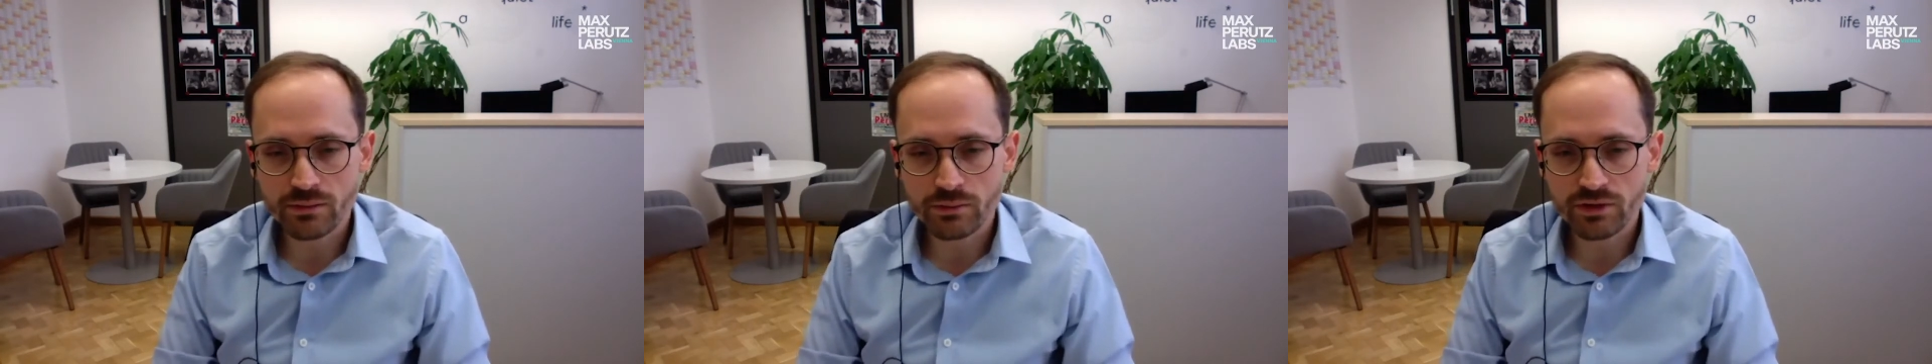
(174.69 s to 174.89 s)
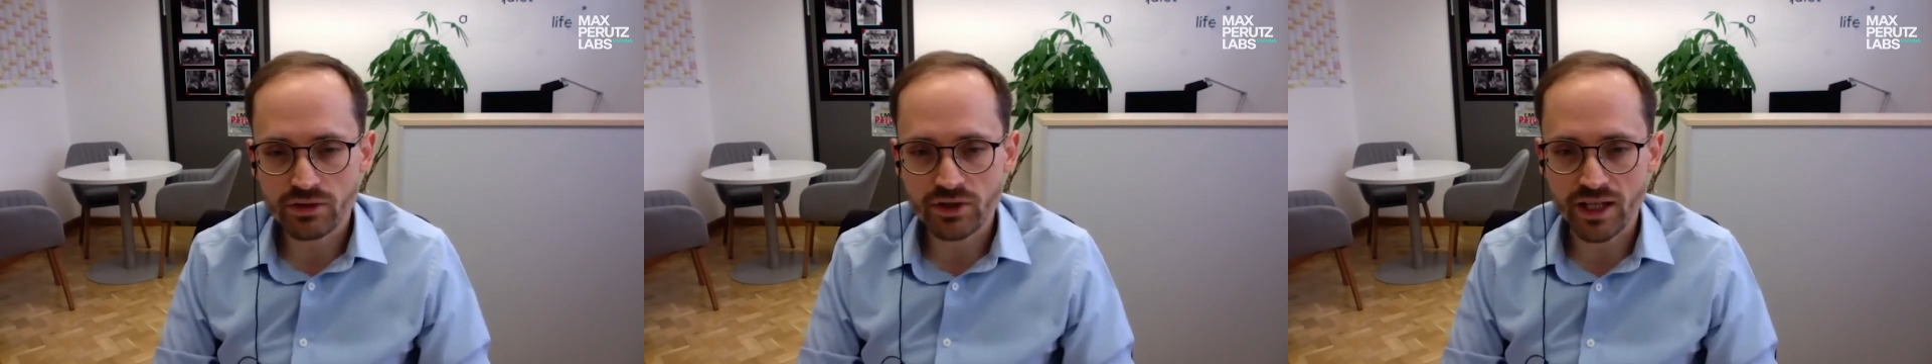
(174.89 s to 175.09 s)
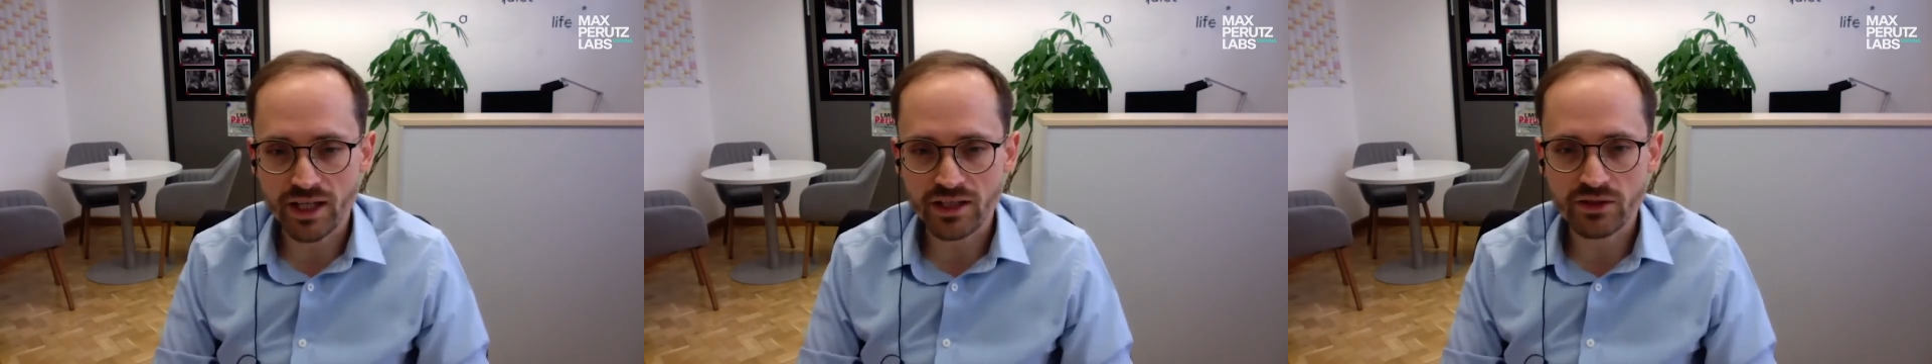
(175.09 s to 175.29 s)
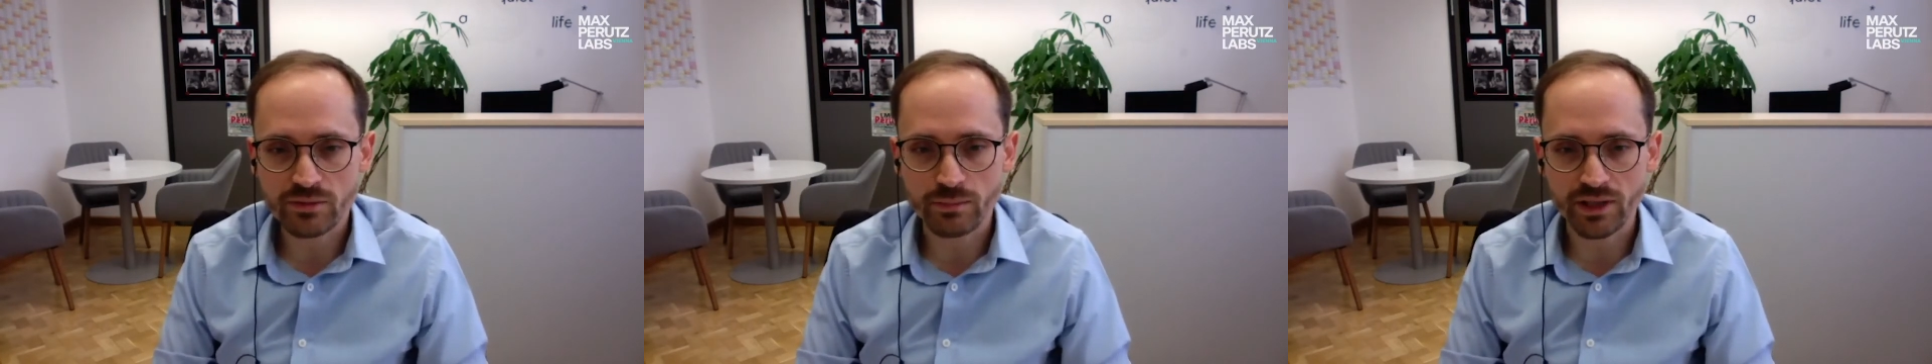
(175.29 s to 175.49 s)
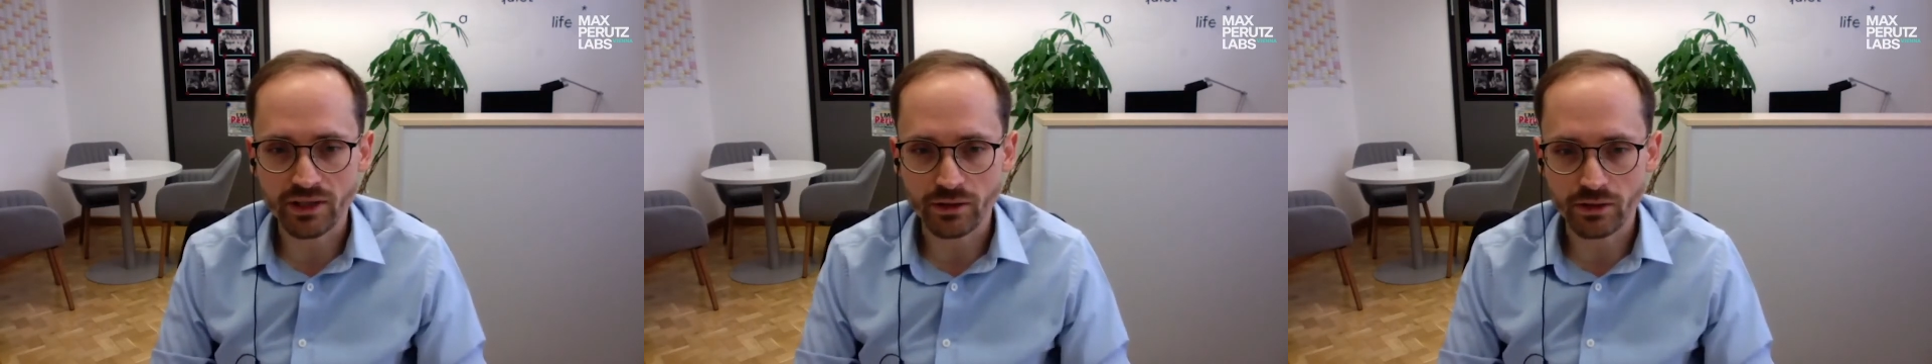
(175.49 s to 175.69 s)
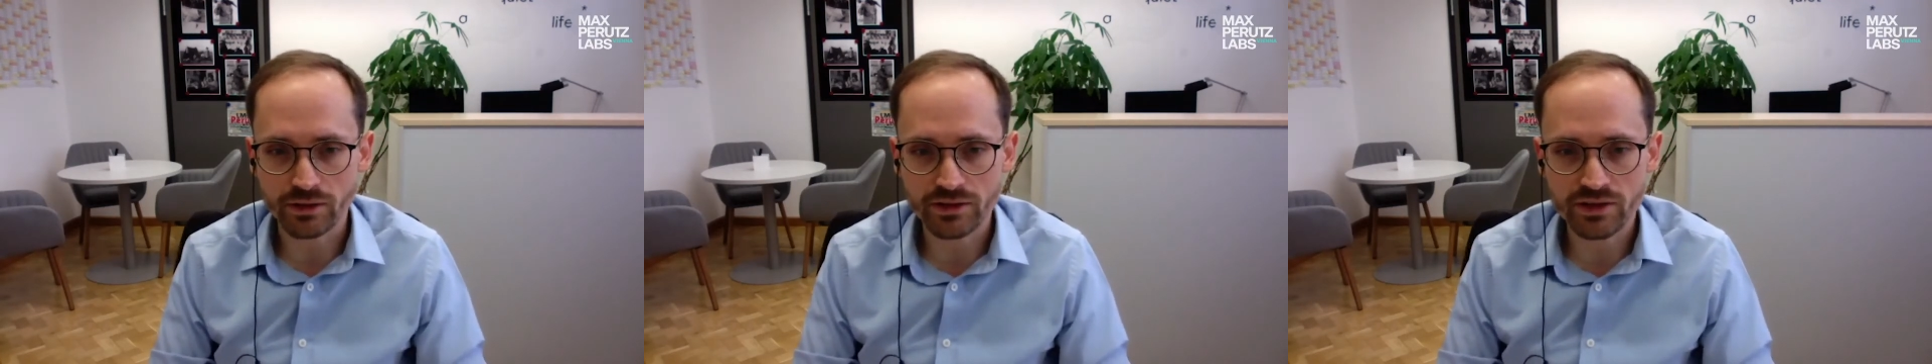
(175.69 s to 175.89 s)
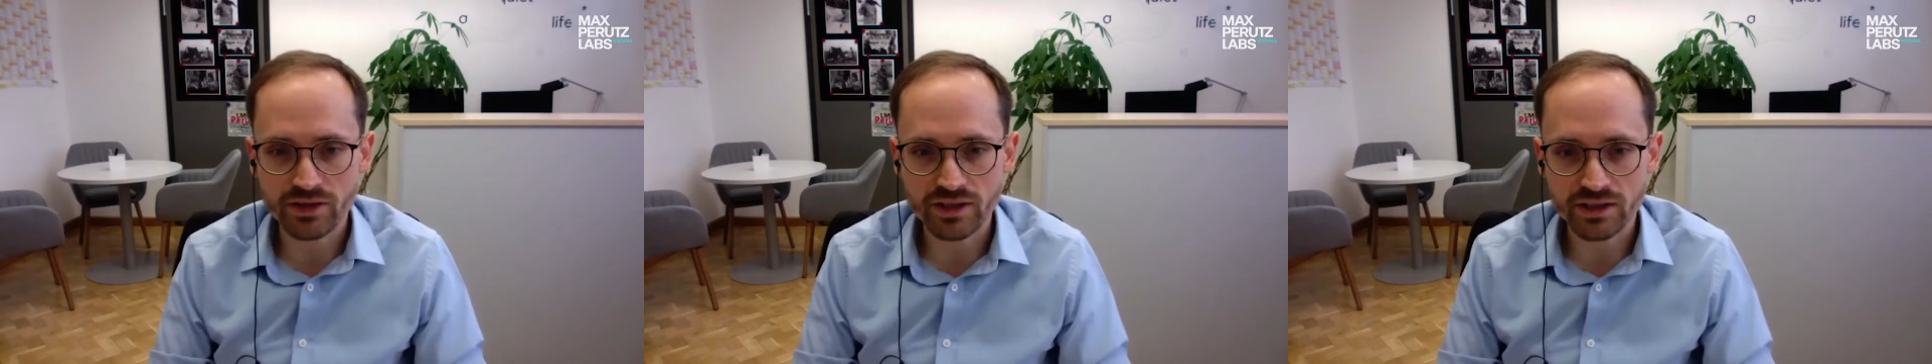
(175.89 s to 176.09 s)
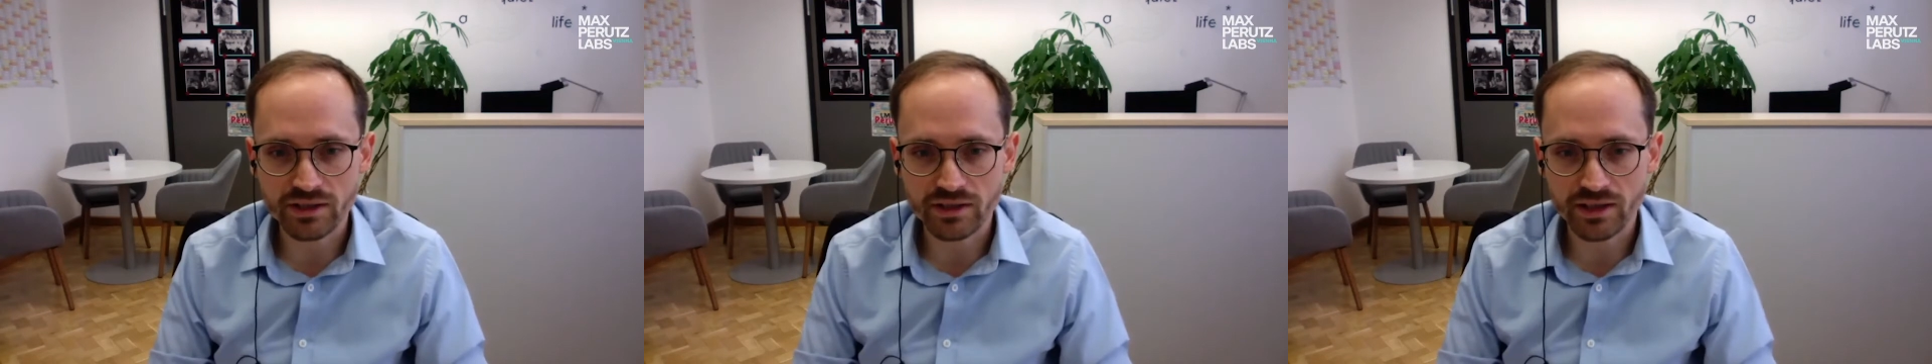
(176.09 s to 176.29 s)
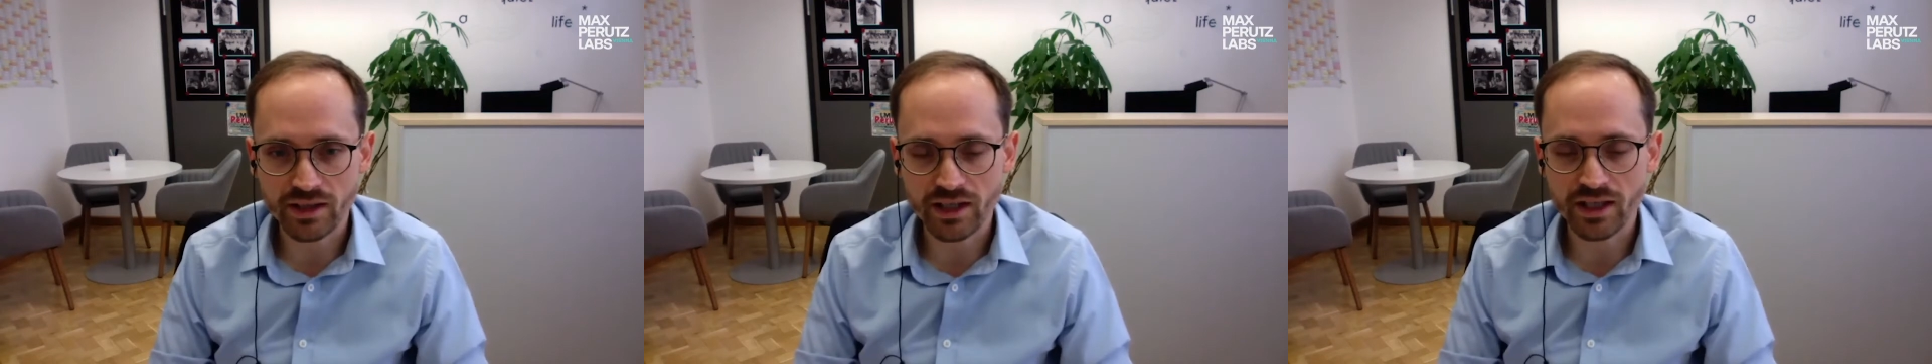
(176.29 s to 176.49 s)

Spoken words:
will change biology